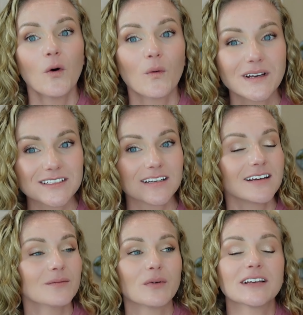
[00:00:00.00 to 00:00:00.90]
Which
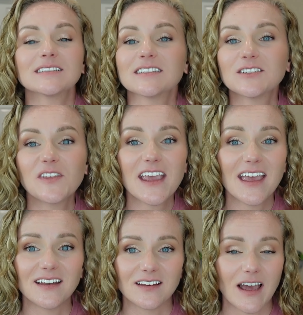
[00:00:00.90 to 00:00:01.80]
brings us to the
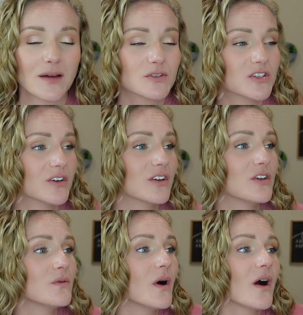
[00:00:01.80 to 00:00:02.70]
end. I'm sure
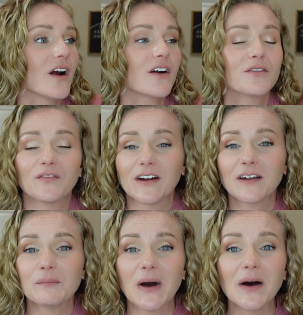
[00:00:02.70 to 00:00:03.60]
you are
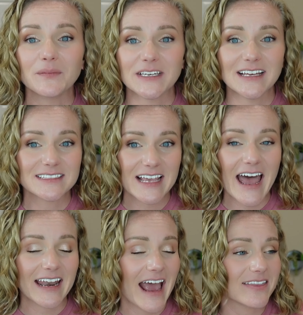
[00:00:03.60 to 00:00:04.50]
very bummed and
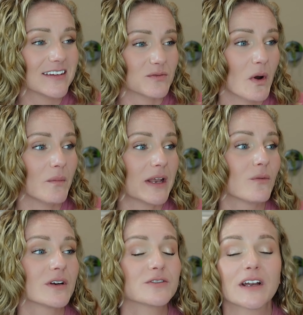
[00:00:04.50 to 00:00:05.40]
sad at this moment,
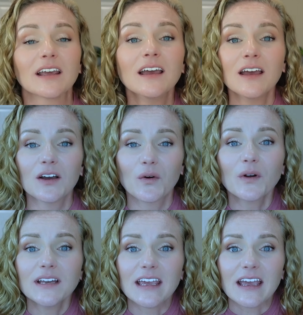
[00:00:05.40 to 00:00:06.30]
wondering,
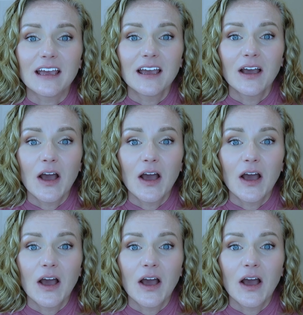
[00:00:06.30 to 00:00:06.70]
Courtney,